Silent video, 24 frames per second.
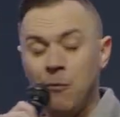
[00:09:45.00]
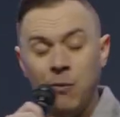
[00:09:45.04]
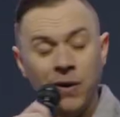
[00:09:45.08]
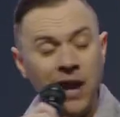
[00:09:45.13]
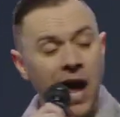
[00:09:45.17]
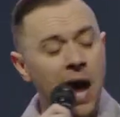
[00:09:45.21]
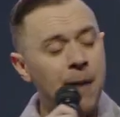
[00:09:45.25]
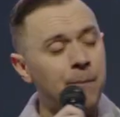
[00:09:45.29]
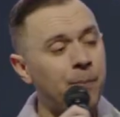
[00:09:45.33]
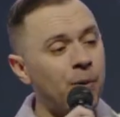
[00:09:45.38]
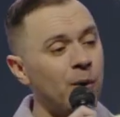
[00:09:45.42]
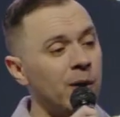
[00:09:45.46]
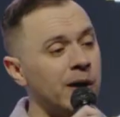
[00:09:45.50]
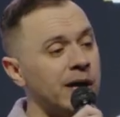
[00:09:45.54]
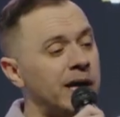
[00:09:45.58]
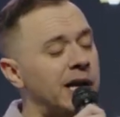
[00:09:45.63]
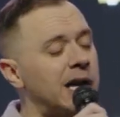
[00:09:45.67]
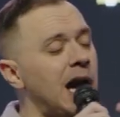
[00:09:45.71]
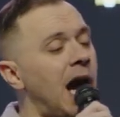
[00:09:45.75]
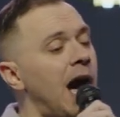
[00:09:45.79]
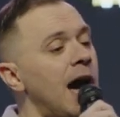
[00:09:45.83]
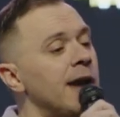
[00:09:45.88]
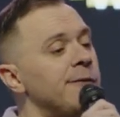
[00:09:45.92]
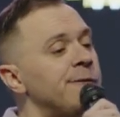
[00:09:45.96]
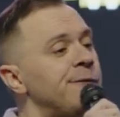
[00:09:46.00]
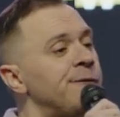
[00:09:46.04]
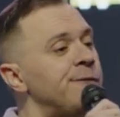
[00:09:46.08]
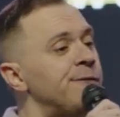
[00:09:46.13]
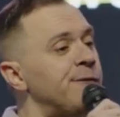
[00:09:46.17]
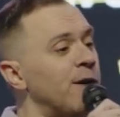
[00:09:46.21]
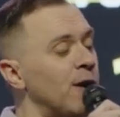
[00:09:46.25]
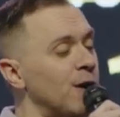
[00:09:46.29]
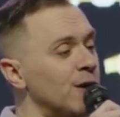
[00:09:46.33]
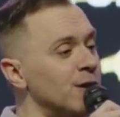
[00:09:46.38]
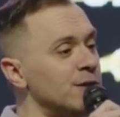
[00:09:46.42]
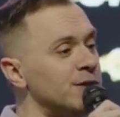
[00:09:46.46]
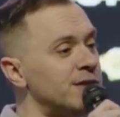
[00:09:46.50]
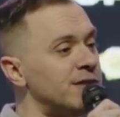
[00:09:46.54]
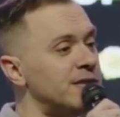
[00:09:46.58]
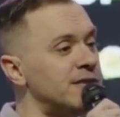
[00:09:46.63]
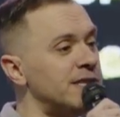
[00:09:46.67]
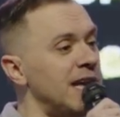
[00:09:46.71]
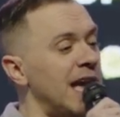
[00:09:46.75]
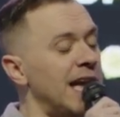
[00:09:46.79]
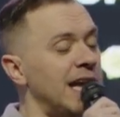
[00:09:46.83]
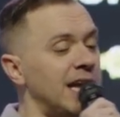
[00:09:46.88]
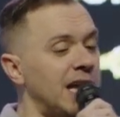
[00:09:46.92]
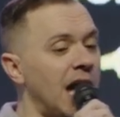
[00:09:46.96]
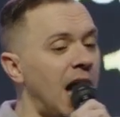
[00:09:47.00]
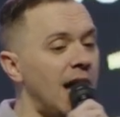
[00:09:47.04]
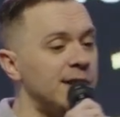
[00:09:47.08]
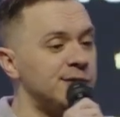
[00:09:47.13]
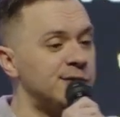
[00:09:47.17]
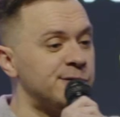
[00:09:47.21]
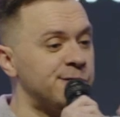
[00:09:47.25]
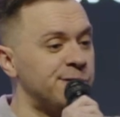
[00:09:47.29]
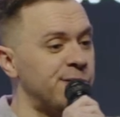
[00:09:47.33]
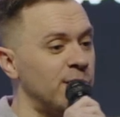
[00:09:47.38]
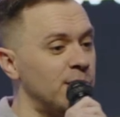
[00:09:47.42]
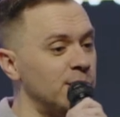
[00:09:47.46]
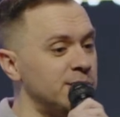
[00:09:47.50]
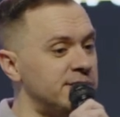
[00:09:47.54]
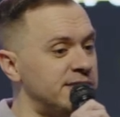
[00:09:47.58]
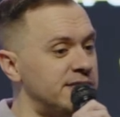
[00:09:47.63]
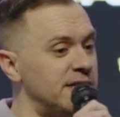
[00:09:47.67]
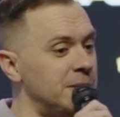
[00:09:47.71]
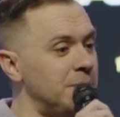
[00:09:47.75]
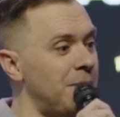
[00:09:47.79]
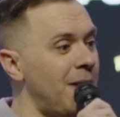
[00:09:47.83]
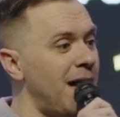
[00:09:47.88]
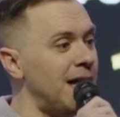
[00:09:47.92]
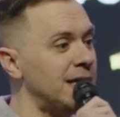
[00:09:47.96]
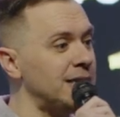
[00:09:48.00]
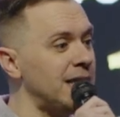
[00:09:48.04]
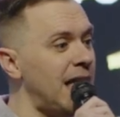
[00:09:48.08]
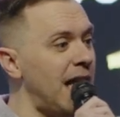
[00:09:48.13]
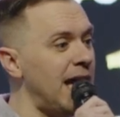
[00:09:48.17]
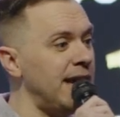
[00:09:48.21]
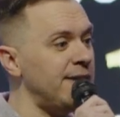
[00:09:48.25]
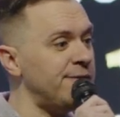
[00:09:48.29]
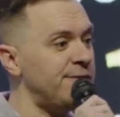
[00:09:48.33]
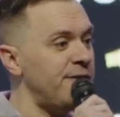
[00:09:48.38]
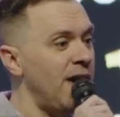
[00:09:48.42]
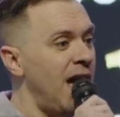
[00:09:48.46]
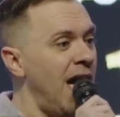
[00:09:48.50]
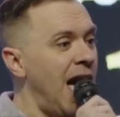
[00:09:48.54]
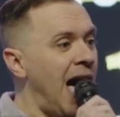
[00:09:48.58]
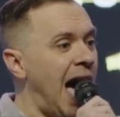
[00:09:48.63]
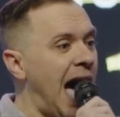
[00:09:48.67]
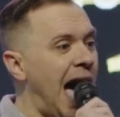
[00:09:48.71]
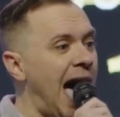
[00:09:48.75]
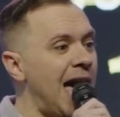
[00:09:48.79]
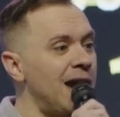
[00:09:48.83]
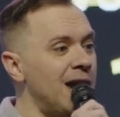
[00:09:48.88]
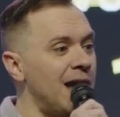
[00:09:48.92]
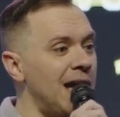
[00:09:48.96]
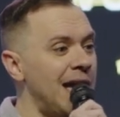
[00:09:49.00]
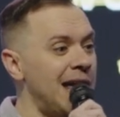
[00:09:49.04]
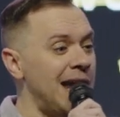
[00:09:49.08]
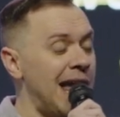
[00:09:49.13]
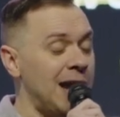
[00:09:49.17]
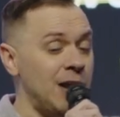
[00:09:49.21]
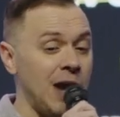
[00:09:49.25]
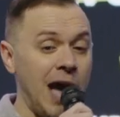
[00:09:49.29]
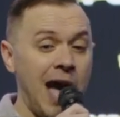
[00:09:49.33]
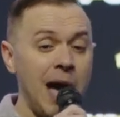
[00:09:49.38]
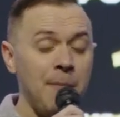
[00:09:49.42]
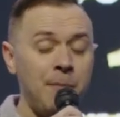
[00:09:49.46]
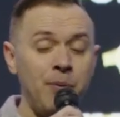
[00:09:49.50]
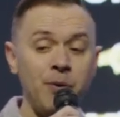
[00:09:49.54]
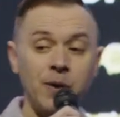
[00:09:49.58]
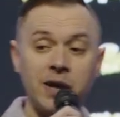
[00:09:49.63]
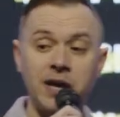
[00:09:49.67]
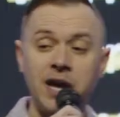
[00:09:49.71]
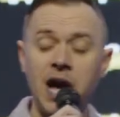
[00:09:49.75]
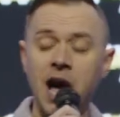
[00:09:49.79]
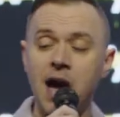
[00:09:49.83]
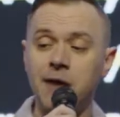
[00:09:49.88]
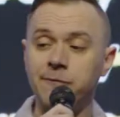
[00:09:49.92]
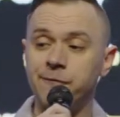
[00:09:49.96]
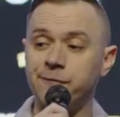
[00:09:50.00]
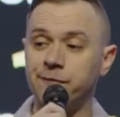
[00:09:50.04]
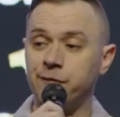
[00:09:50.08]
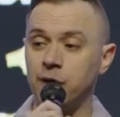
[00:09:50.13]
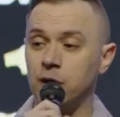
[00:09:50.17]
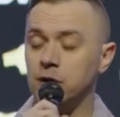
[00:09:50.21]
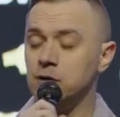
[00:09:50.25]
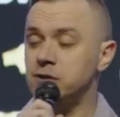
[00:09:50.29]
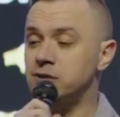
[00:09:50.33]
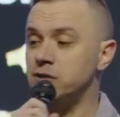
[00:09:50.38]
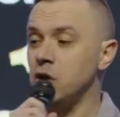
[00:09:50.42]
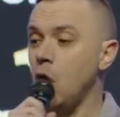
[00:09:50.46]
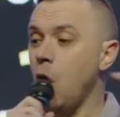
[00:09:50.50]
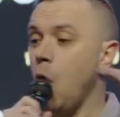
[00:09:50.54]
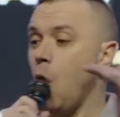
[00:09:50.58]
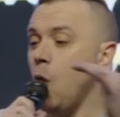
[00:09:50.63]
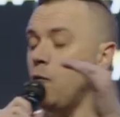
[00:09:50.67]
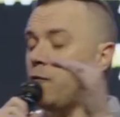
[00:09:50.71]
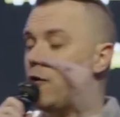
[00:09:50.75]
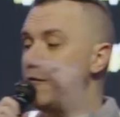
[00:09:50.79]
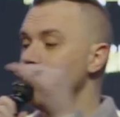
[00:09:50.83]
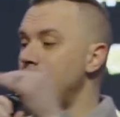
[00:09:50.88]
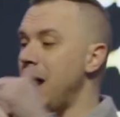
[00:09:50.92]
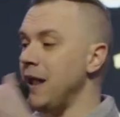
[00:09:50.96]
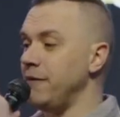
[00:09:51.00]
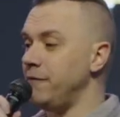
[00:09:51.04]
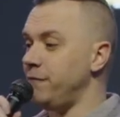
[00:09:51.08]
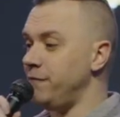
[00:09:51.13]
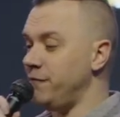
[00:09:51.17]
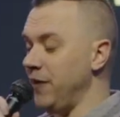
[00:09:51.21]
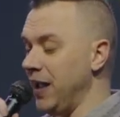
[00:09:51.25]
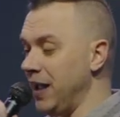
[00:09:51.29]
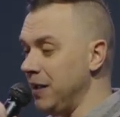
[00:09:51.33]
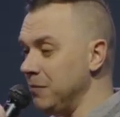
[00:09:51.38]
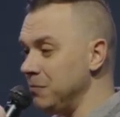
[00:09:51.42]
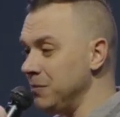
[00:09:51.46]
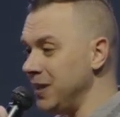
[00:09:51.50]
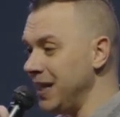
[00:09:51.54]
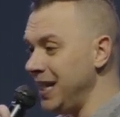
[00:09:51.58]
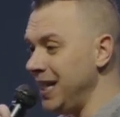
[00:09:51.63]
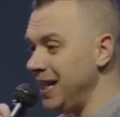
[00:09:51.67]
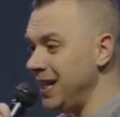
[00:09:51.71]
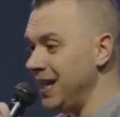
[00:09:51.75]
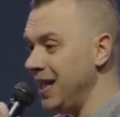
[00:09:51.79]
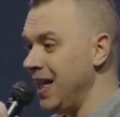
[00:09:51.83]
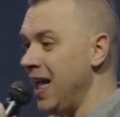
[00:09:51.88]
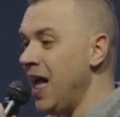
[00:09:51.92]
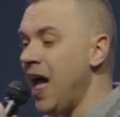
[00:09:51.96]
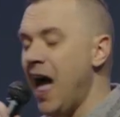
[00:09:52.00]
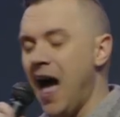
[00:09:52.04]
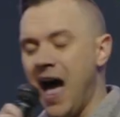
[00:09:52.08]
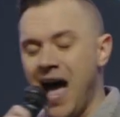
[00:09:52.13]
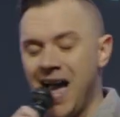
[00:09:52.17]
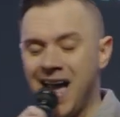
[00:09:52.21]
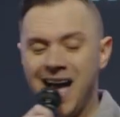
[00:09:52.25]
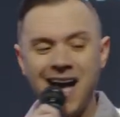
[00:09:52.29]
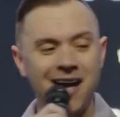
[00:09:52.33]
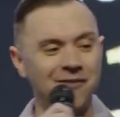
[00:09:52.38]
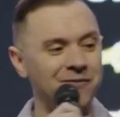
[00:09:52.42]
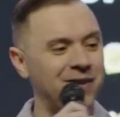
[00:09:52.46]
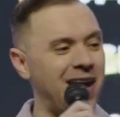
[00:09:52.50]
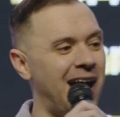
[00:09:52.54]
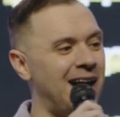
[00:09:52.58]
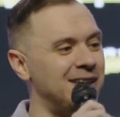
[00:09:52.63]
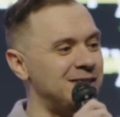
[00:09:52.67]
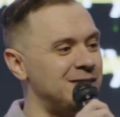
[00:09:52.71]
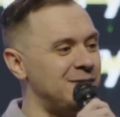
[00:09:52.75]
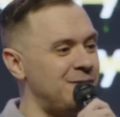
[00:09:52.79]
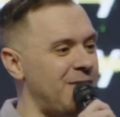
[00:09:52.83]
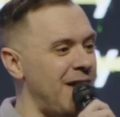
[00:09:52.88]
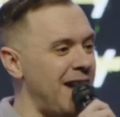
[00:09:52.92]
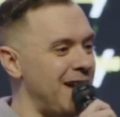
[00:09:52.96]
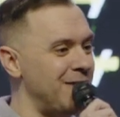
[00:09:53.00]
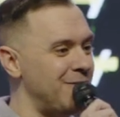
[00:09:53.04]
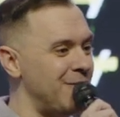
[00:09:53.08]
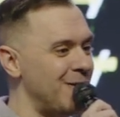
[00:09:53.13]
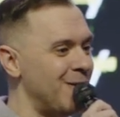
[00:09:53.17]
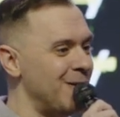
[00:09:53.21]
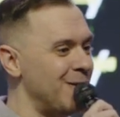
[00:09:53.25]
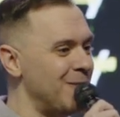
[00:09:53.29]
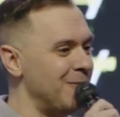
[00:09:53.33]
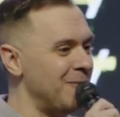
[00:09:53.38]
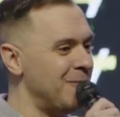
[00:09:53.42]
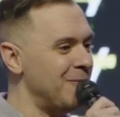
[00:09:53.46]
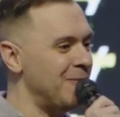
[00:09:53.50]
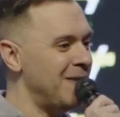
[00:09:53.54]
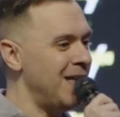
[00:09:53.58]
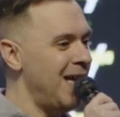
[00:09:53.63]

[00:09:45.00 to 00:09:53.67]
When I put God first and God's first in my life, I, and I, I put God first over my family, I have God's favor